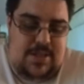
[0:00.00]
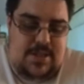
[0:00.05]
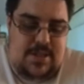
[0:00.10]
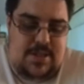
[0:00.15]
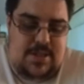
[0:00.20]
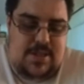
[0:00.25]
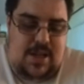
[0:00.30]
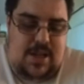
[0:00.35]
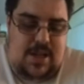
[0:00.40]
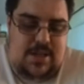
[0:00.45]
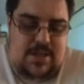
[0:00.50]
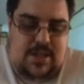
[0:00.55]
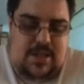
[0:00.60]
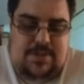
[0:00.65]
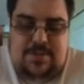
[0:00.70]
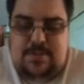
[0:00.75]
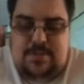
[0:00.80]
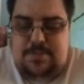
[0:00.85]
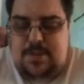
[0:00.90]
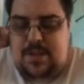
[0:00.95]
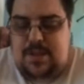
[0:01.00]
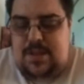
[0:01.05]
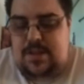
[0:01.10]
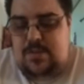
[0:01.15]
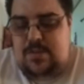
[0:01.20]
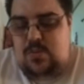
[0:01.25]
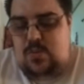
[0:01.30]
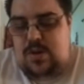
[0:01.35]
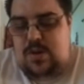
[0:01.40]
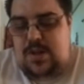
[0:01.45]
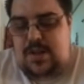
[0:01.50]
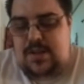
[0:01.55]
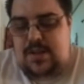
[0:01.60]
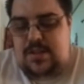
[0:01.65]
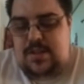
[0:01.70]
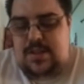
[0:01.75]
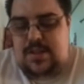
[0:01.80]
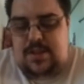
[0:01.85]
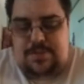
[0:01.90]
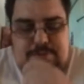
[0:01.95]
since it's not giving me
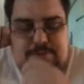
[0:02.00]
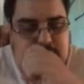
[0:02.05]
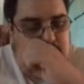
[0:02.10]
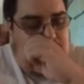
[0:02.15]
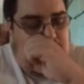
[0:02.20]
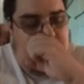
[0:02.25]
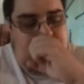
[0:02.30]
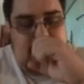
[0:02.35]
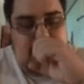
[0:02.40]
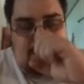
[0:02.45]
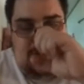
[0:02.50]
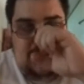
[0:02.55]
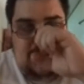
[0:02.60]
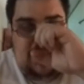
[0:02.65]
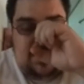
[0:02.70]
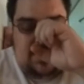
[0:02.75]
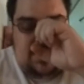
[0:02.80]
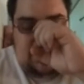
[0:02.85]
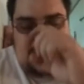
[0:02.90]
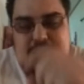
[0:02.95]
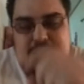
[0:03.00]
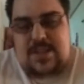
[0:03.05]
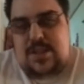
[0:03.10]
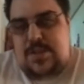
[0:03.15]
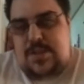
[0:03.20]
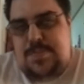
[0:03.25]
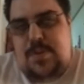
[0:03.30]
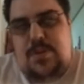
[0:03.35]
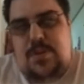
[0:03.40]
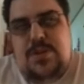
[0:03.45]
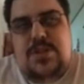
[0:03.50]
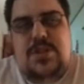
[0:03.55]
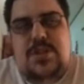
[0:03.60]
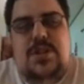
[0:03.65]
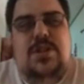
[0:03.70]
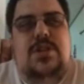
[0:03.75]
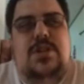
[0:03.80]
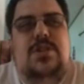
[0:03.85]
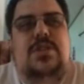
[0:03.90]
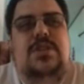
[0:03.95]
what the flavor it says it's
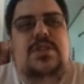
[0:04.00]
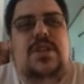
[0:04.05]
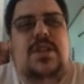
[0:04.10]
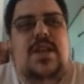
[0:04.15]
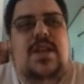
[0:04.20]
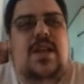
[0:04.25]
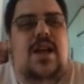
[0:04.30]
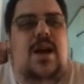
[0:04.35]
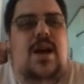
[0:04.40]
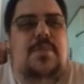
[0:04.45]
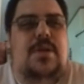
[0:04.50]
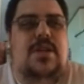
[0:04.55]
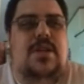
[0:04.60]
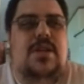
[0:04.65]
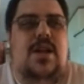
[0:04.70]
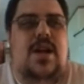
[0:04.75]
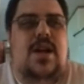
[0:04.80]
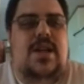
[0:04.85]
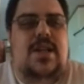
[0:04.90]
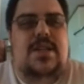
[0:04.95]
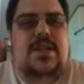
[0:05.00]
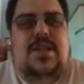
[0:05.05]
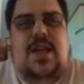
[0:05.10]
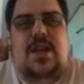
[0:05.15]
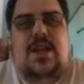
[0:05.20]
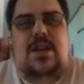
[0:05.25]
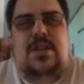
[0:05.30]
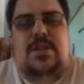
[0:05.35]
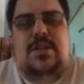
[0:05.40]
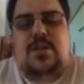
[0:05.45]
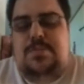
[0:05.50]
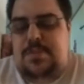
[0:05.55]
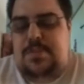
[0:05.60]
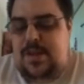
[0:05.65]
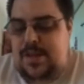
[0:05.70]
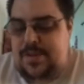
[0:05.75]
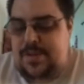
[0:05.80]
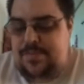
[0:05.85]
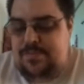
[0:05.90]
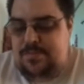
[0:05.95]
supposed to, I'm going to knock it down a
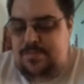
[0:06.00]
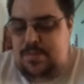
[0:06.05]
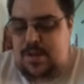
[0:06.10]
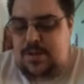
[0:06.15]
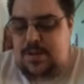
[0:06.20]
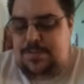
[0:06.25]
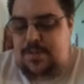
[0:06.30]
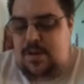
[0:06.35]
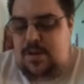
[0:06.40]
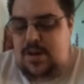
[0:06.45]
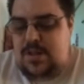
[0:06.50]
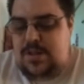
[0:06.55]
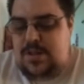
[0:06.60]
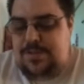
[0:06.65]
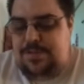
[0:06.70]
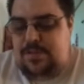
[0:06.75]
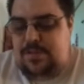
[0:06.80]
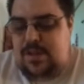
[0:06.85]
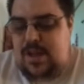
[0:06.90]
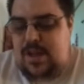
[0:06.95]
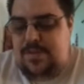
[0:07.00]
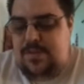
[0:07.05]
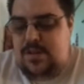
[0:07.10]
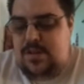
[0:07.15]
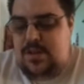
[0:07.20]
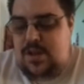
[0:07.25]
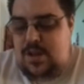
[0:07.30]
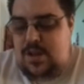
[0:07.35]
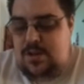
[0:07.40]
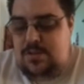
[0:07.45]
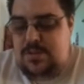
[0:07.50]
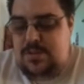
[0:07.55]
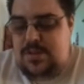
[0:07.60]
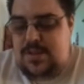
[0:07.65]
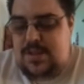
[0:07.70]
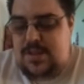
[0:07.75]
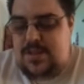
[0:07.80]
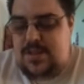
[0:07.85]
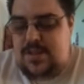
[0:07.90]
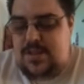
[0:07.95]
little bit. But as far as the flavor
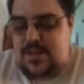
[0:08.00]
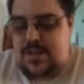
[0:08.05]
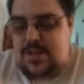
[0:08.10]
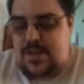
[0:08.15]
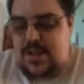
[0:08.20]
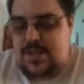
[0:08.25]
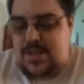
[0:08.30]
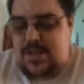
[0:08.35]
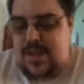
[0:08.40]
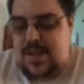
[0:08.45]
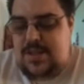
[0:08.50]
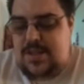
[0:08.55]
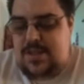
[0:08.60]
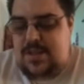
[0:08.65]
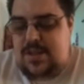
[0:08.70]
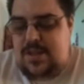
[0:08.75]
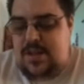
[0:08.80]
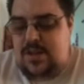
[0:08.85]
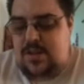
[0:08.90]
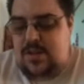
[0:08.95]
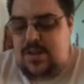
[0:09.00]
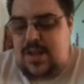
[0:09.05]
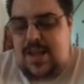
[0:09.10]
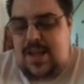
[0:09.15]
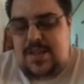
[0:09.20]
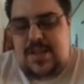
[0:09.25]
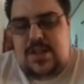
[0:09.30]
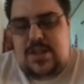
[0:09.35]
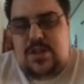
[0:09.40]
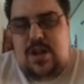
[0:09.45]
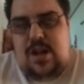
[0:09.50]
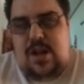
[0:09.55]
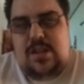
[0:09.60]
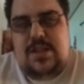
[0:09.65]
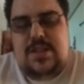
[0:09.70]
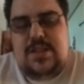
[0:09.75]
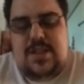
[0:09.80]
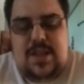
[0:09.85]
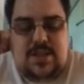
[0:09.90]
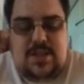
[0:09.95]
goes, since it does taste like, you know, it has that
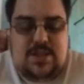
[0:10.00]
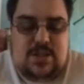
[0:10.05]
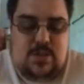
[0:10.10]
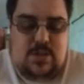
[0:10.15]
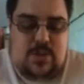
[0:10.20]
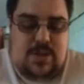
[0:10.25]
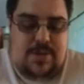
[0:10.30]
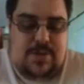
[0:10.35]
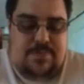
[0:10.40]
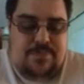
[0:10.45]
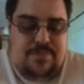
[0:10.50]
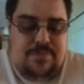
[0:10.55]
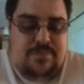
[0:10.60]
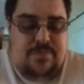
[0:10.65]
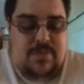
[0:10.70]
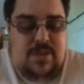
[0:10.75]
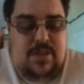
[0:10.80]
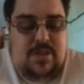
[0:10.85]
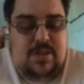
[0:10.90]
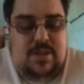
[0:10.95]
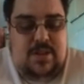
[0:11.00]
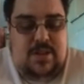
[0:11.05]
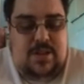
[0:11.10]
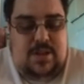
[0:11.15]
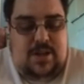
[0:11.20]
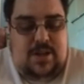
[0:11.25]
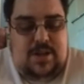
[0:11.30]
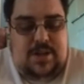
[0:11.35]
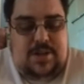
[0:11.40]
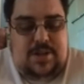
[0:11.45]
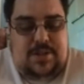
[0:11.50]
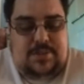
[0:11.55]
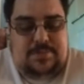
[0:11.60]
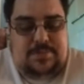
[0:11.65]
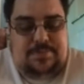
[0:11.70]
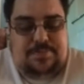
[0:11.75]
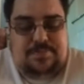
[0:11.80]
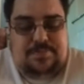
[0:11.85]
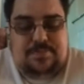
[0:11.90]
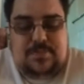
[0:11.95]
chocolate taste to it,
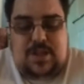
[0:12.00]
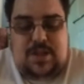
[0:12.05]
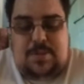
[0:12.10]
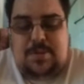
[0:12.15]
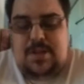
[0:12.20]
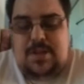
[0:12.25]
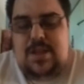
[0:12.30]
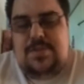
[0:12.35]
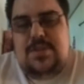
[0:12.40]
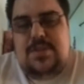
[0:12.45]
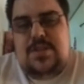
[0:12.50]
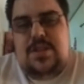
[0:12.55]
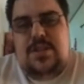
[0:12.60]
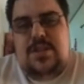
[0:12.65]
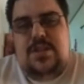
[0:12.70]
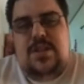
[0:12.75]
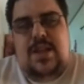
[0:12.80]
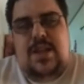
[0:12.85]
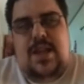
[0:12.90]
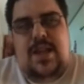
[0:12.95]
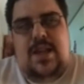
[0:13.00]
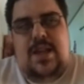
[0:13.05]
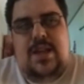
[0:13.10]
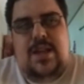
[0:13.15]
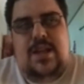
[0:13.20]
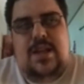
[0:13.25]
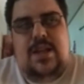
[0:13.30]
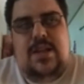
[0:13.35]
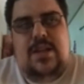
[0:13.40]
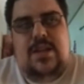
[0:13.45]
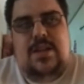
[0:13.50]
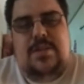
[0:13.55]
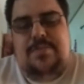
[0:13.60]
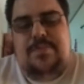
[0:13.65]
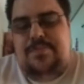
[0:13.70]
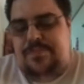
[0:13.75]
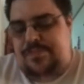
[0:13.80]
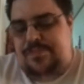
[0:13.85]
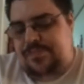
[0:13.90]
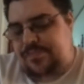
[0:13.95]
I'm going to give this I'm
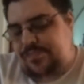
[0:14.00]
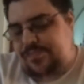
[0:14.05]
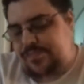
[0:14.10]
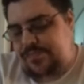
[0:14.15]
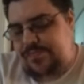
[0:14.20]
going